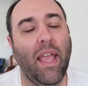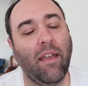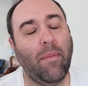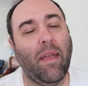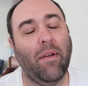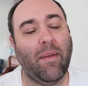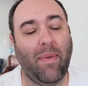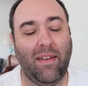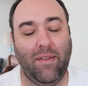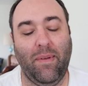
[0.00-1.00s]
Hey everybody, welcome
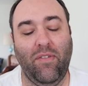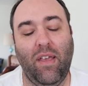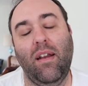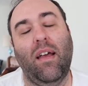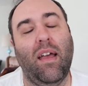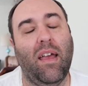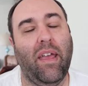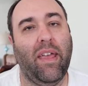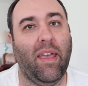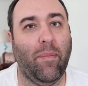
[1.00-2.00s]
back to my channel.
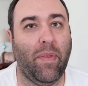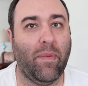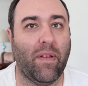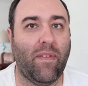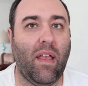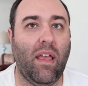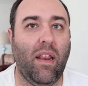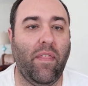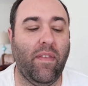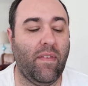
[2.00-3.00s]
I am Miss Roxanne
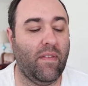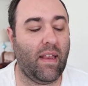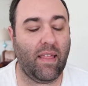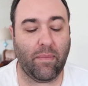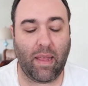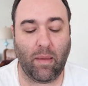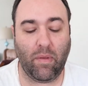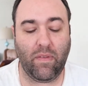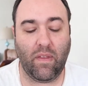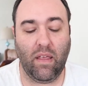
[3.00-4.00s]
and this is Daily
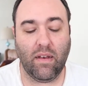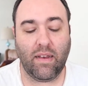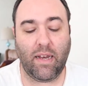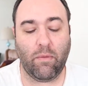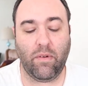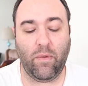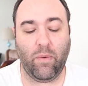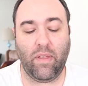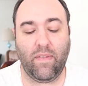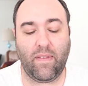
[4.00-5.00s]
Rambles. Today we're
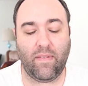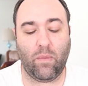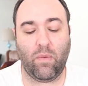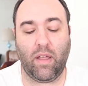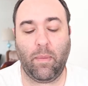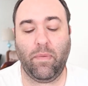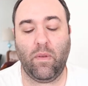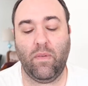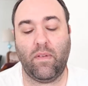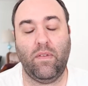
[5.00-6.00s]
doing Season 1,
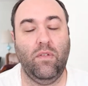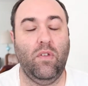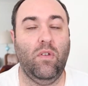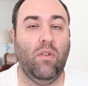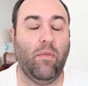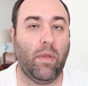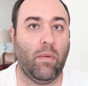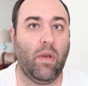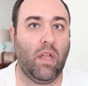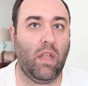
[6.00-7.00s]
Episode 62 of
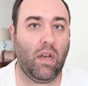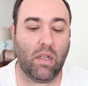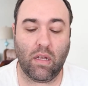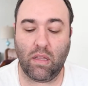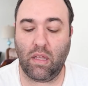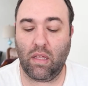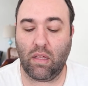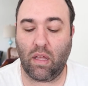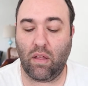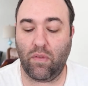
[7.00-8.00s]
Pokemon Indigo League
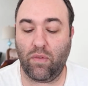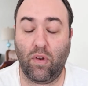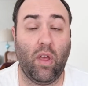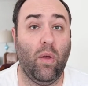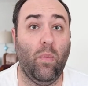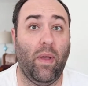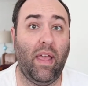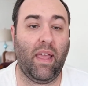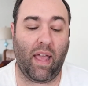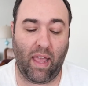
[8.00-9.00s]
called Snow
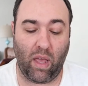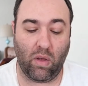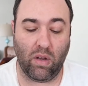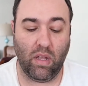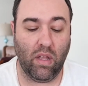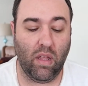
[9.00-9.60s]
Way Out.